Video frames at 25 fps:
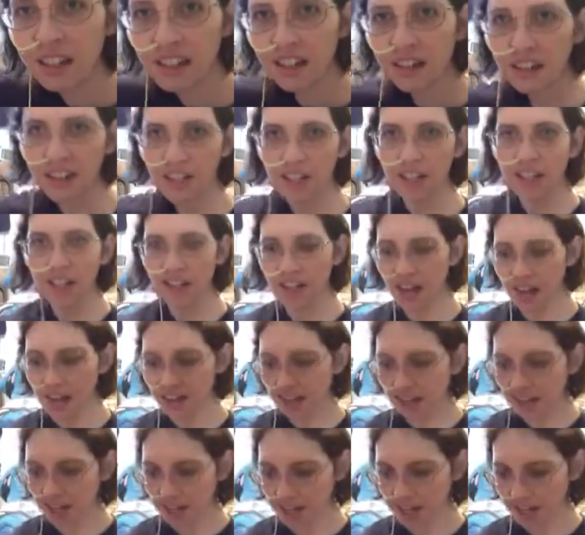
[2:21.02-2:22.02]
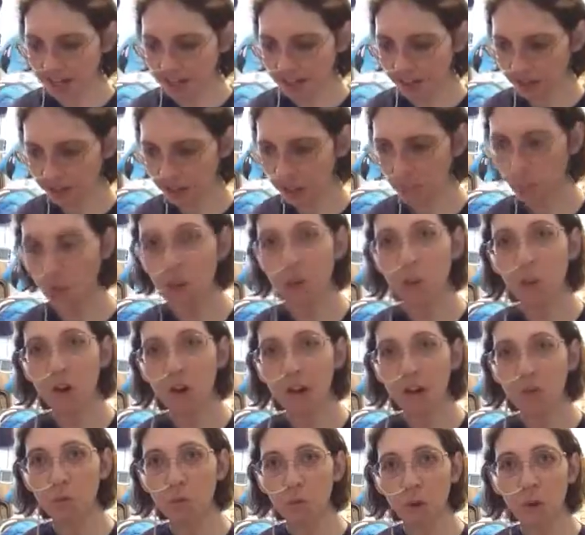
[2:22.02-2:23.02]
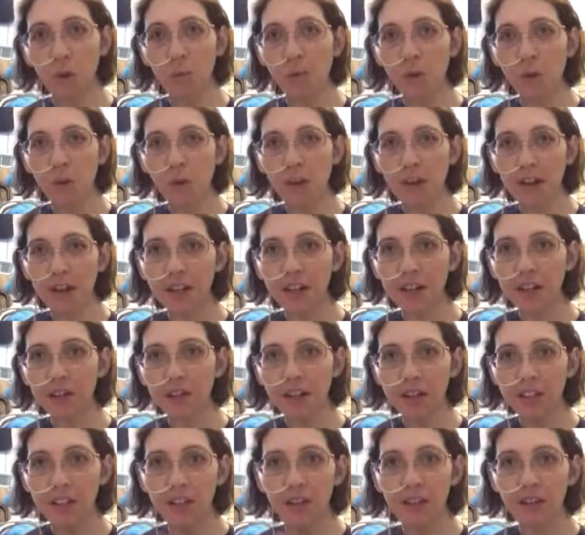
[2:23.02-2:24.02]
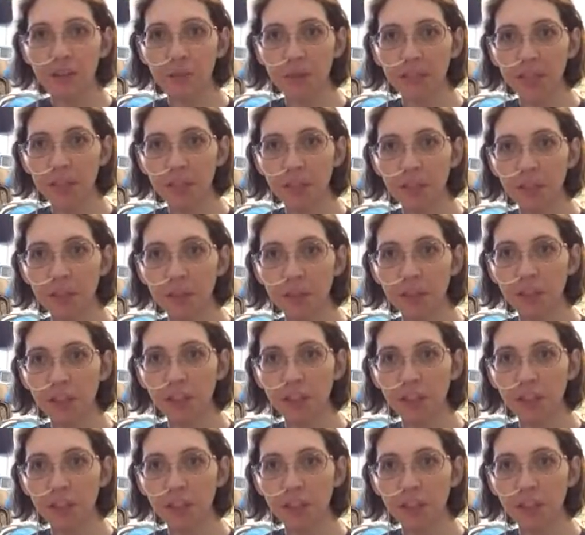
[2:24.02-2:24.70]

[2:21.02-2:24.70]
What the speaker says: I like warmer water running through my tube.